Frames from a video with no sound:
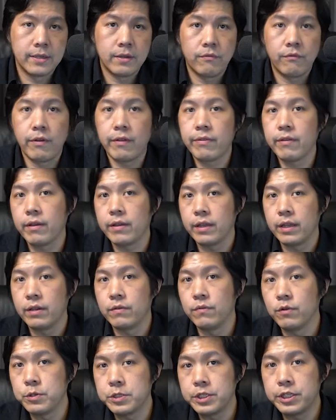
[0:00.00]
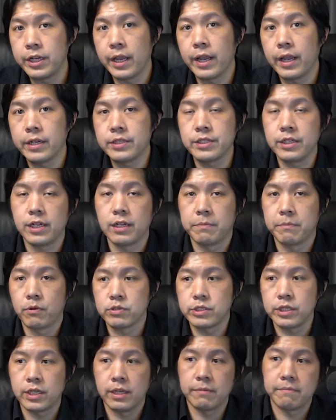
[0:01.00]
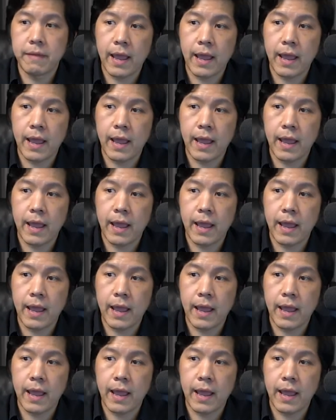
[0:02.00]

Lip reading: whether it would change in a positive